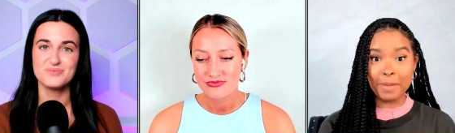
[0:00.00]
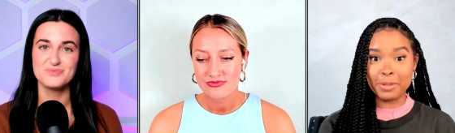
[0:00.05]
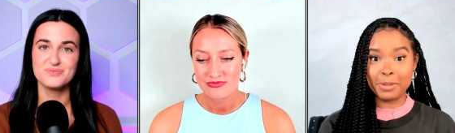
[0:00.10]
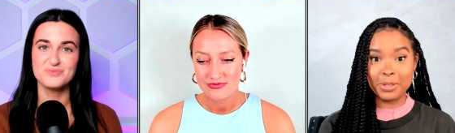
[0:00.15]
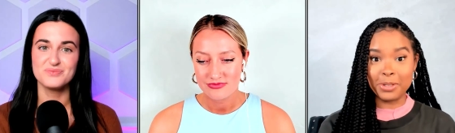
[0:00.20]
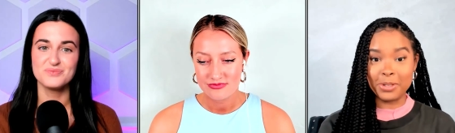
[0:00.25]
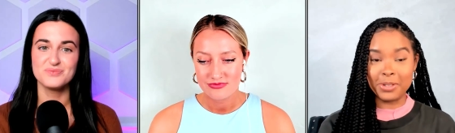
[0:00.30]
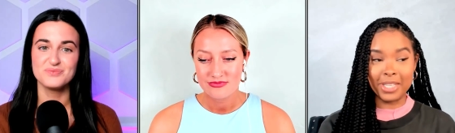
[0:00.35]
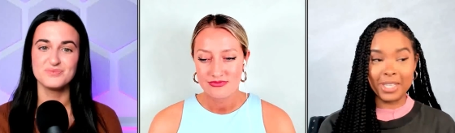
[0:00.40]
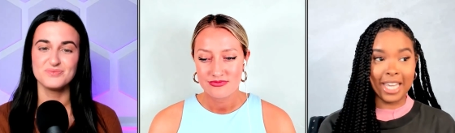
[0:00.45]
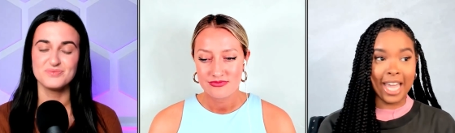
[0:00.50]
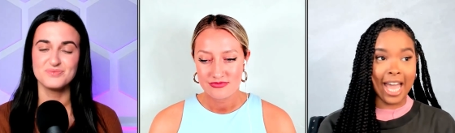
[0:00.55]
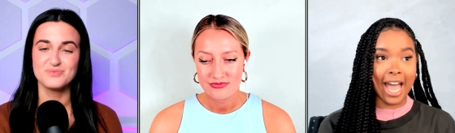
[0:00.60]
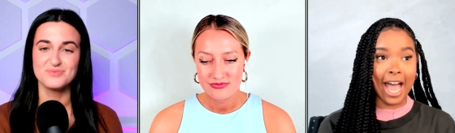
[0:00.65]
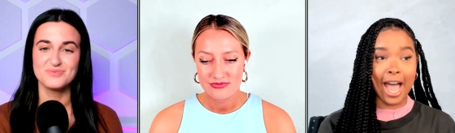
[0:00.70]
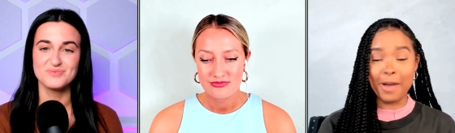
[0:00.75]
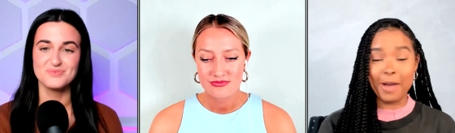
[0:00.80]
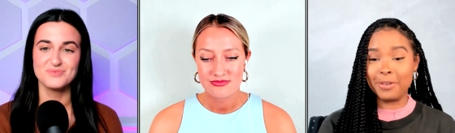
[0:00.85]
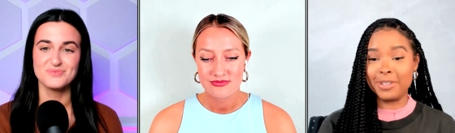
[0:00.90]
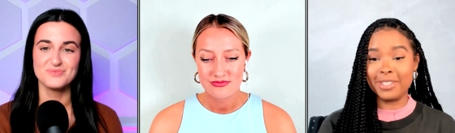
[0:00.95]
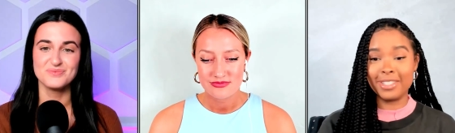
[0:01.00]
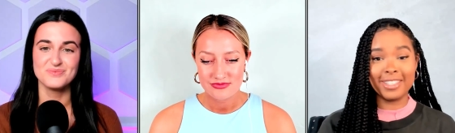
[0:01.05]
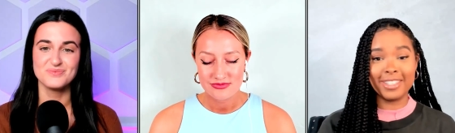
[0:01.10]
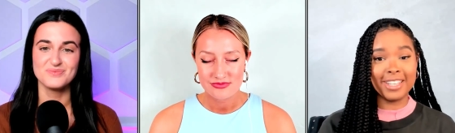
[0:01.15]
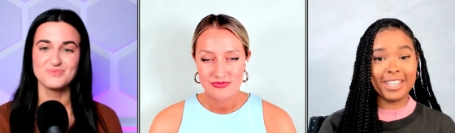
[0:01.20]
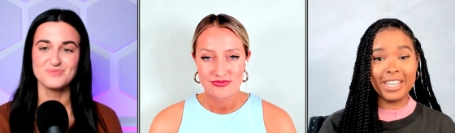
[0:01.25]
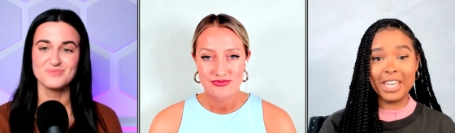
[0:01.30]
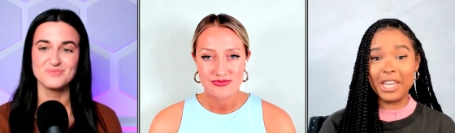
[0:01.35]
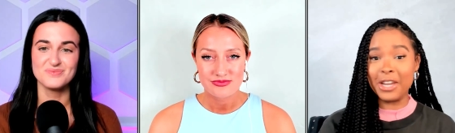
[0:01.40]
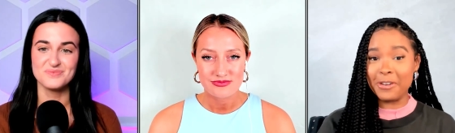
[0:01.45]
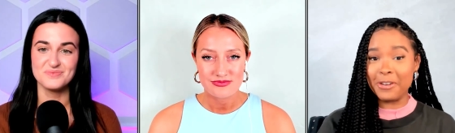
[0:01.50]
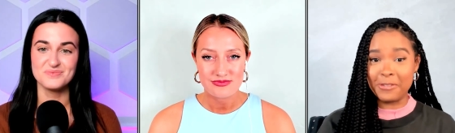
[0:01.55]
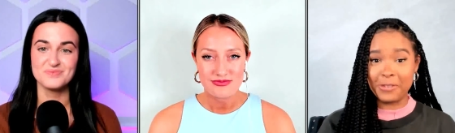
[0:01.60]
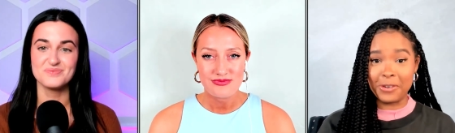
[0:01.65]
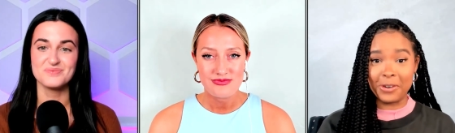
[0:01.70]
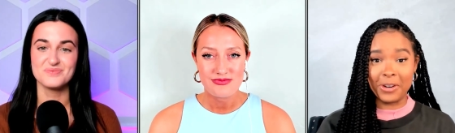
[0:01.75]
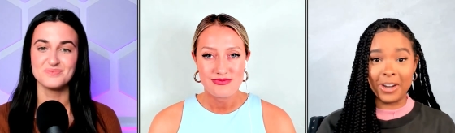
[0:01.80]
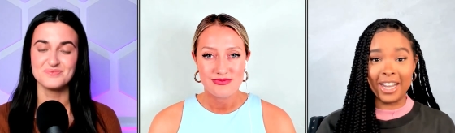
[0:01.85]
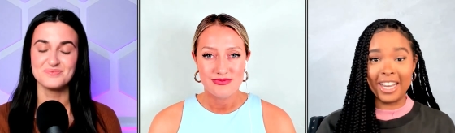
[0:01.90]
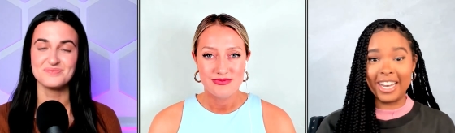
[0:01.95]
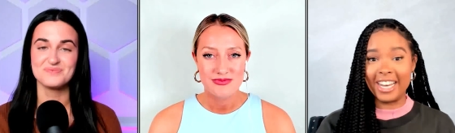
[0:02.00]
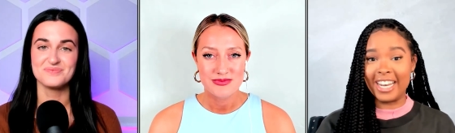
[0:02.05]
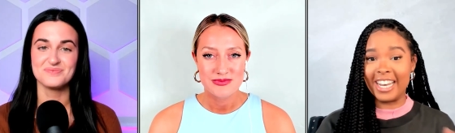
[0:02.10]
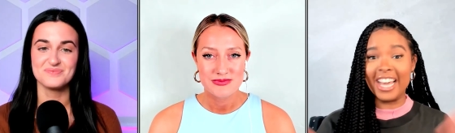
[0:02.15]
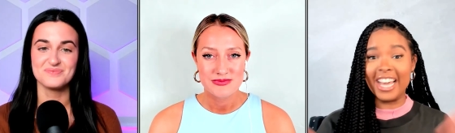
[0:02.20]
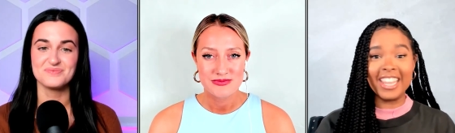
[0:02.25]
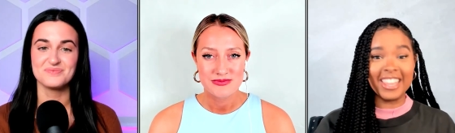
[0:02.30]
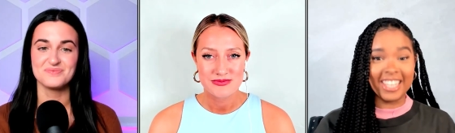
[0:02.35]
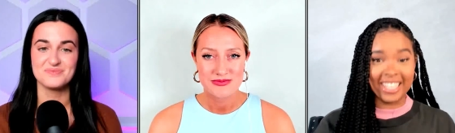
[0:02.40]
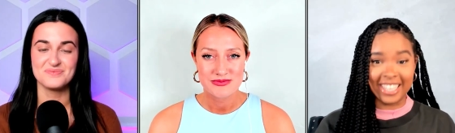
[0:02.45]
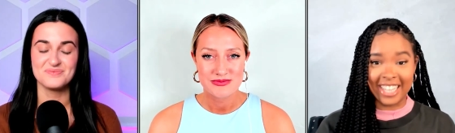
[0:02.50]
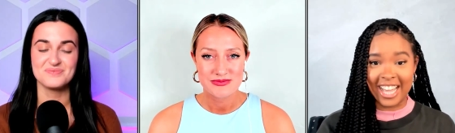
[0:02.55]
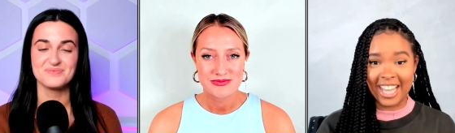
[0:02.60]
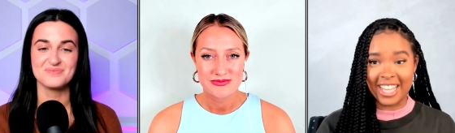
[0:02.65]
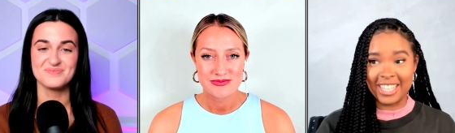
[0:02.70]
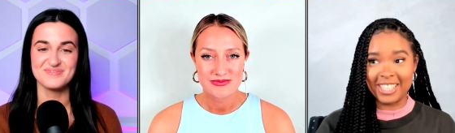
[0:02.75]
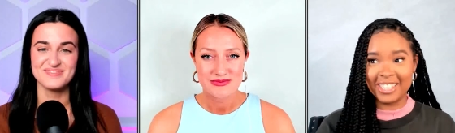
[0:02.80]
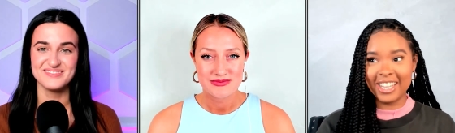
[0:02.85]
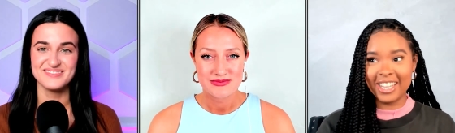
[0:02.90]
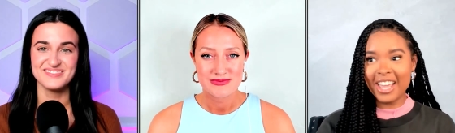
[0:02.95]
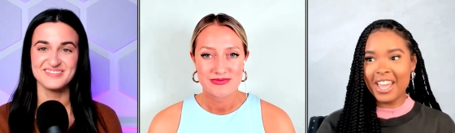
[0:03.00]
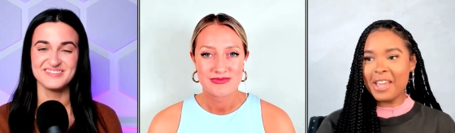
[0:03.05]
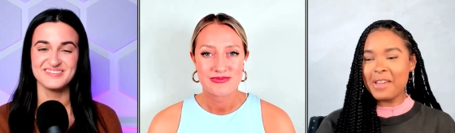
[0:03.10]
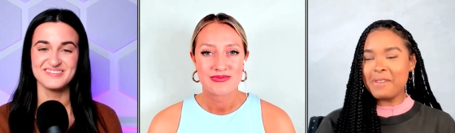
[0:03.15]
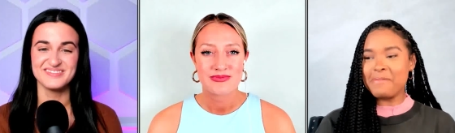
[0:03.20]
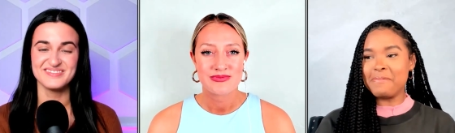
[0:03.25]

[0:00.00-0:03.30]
Speaker 1: Absolutely. Yeah. I was here for it nonetheless,